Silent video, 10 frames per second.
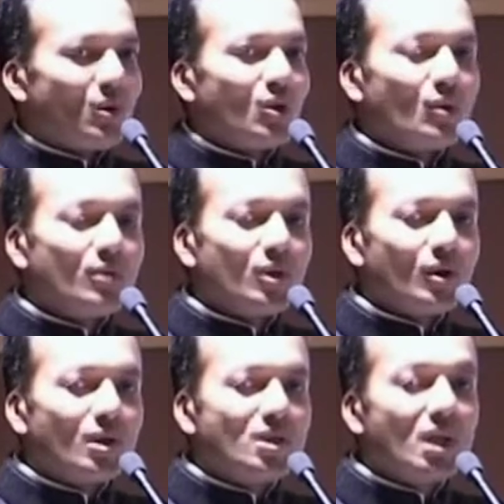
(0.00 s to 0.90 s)
Montgomery
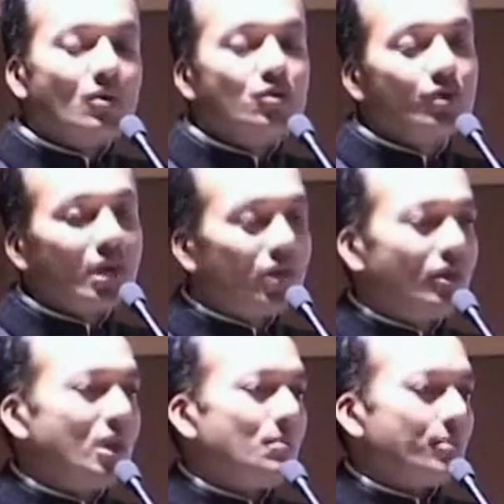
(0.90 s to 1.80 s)
College, and I was really
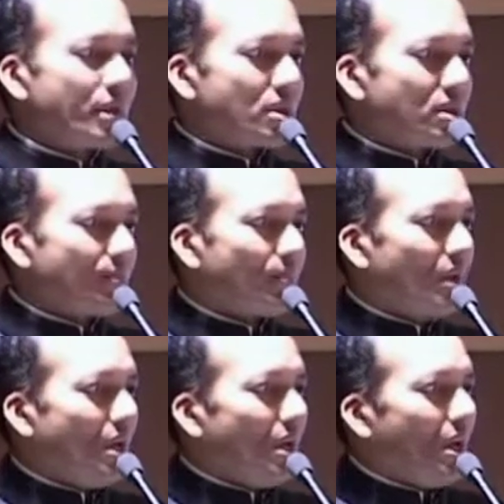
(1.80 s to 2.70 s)
really impressed.
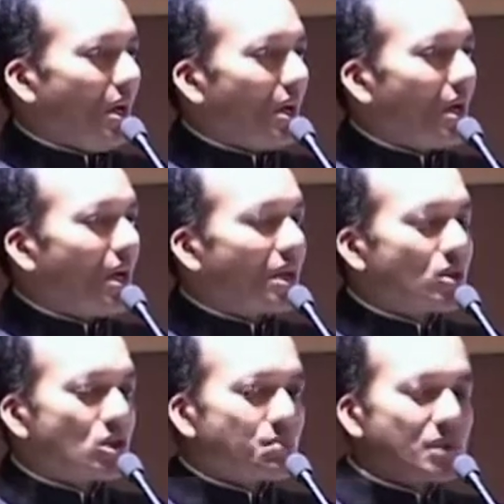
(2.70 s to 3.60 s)
And I like
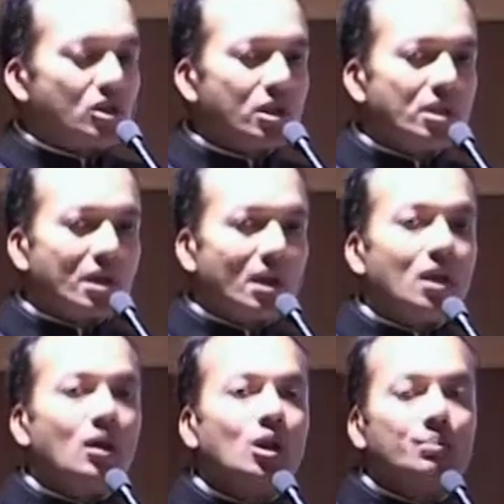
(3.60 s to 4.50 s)
to especially
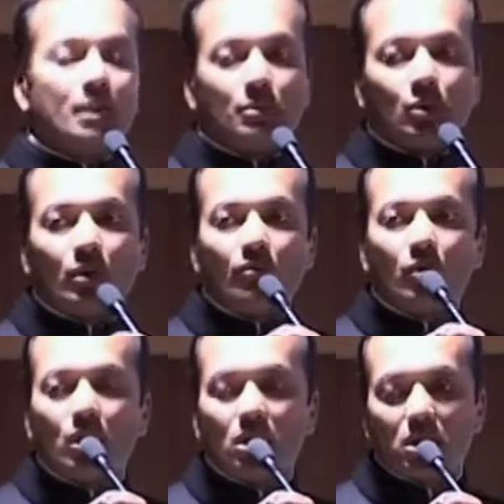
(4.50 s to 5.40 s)
tell all the people who have
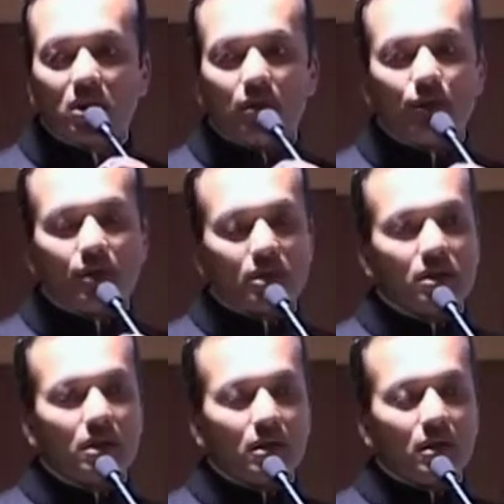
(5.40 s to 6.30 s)
not uh,
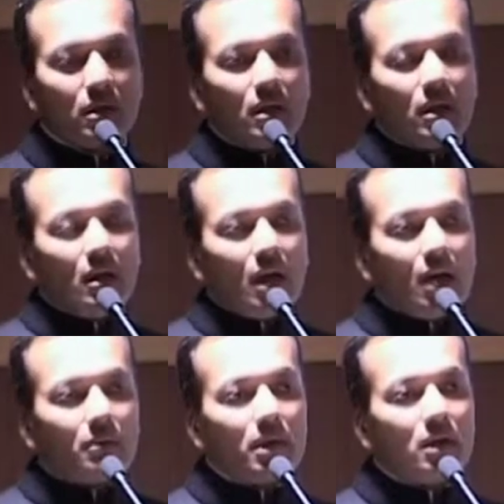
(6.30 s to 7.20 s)
visited.
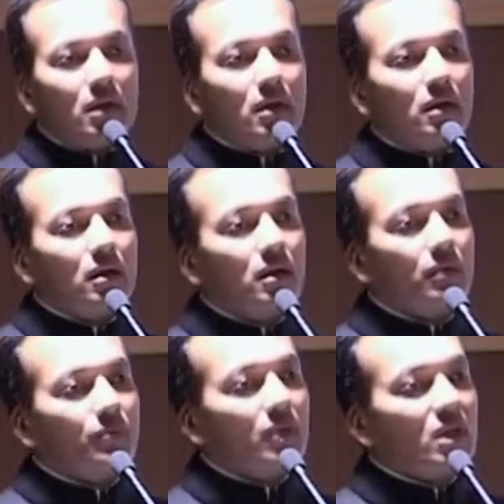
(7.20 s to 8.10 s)
I mean,
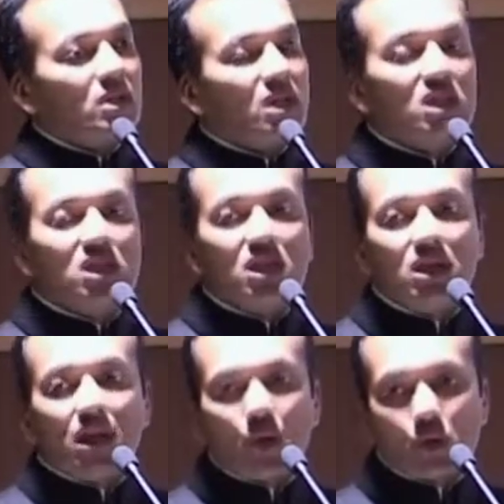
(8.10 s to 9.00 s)
uh,
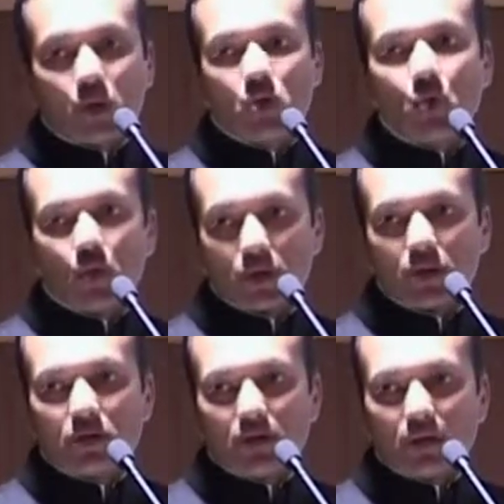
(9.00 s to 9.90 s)
60,000
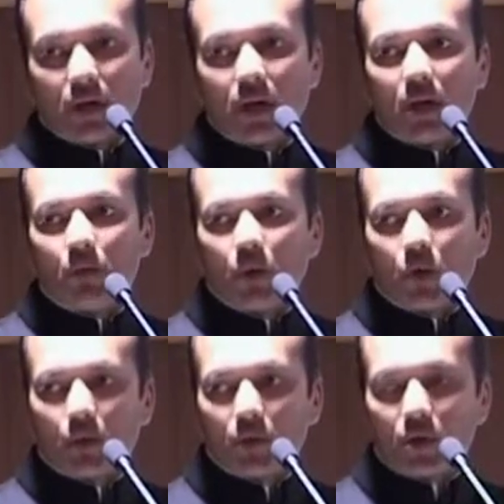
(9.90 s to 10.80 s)
students in
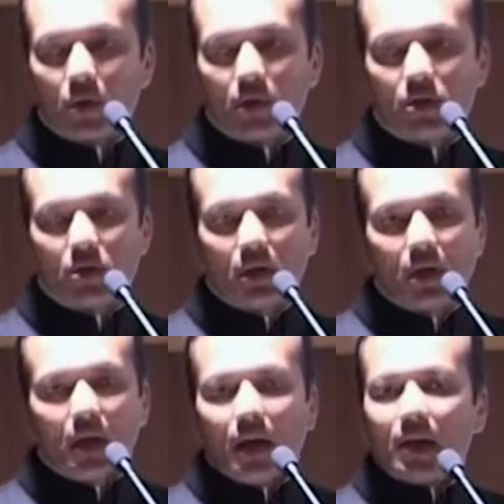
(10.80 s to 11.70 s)
Montgomery College,
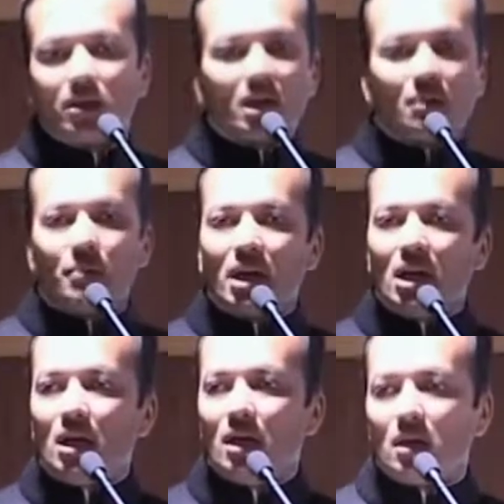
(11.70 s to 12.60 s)
and there are
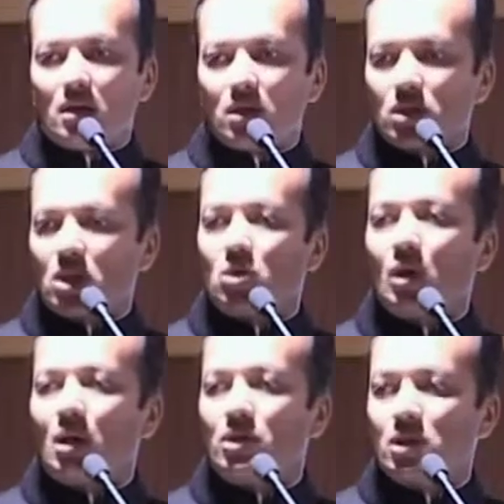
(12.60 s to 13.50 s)
many such
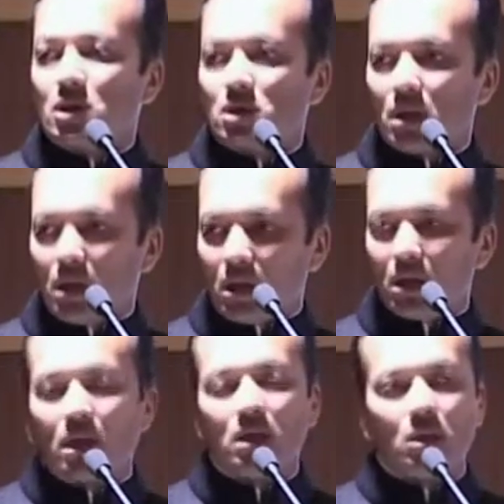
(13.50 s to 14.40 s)
colleges
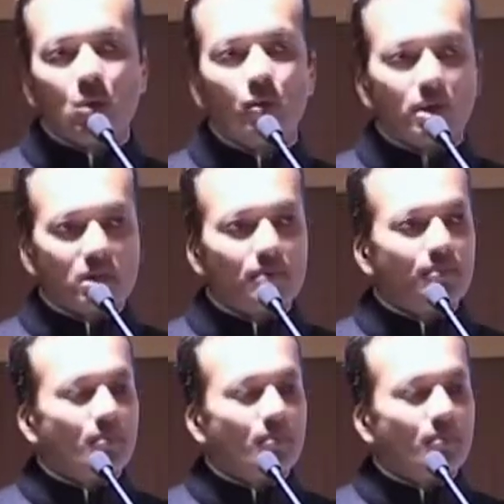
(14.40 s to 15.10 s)
in in the U.S.